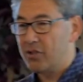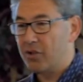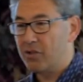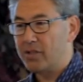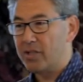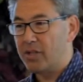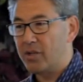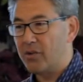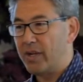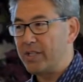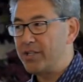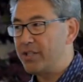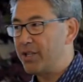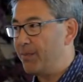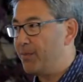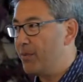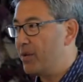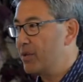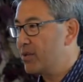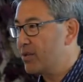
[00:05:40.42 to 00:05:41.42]
Church of the Great
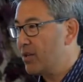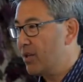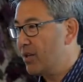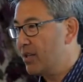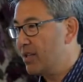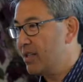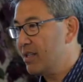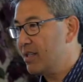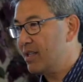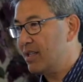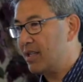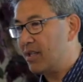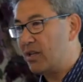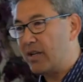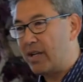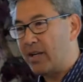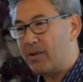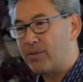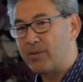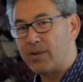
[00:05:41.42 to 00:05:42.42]
Shepherd started in
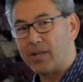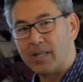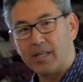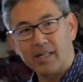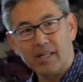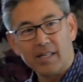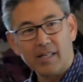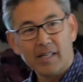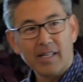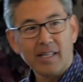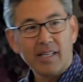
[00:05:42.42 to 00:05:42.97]
Alhambra.